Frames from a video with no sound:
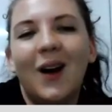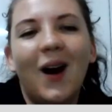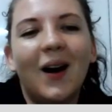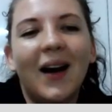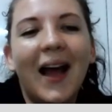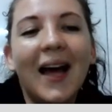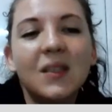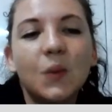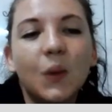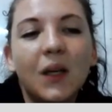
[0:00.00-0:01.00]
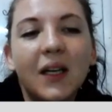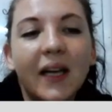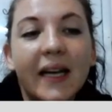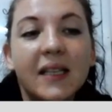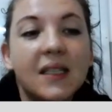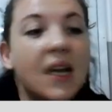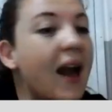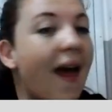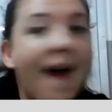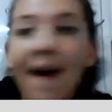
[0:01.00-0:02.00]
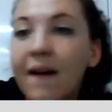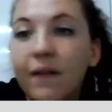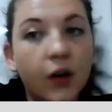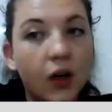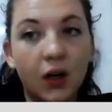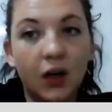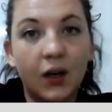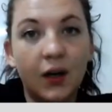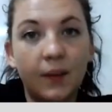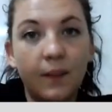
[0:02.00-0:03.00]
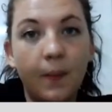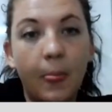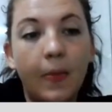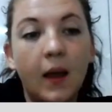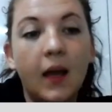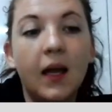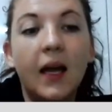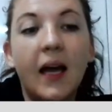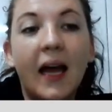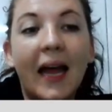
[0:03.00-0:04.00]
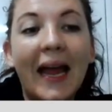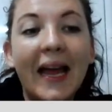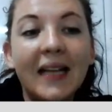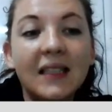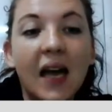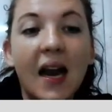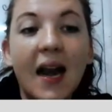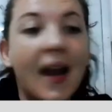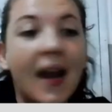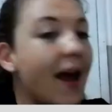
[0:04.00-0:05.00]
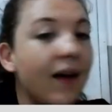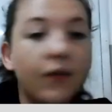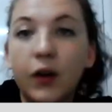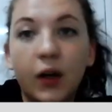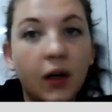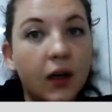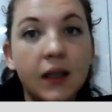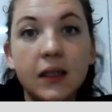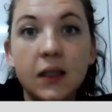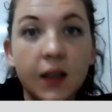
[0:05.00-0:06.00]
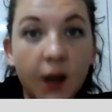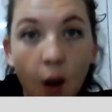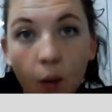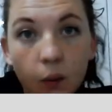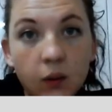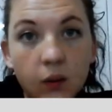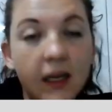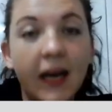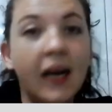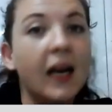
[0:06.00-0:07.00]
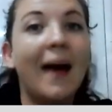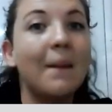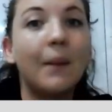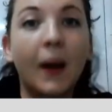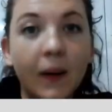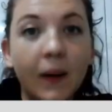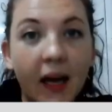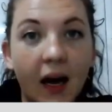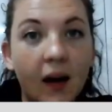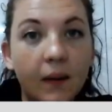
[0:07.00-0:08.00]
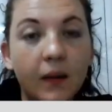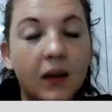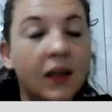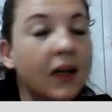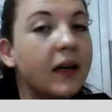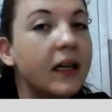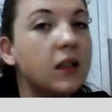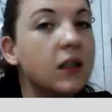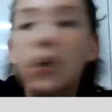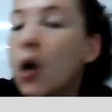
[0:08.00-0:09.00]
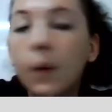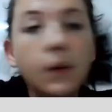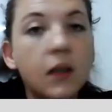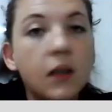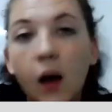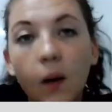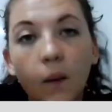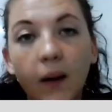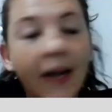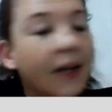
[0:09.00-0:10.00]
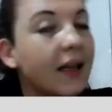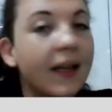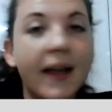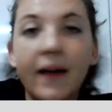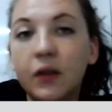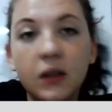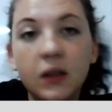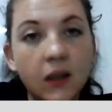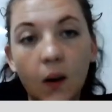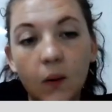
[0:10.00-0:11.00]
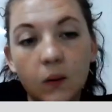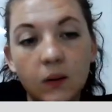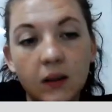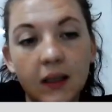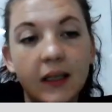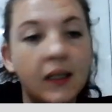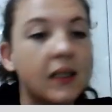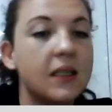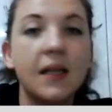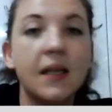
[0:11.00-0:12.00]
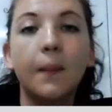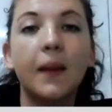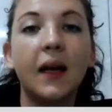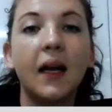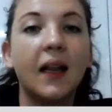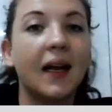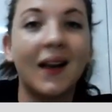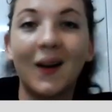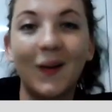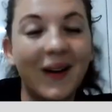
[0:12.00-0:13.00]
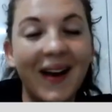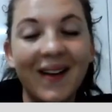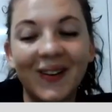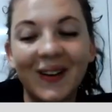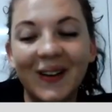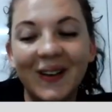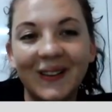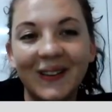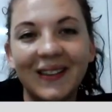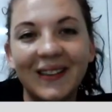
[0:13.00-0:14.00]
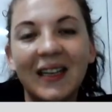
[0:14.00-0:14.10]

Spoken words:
Our last word is never. It never snows in Cambodia. There is no snow. It never snows. It is something that you never do.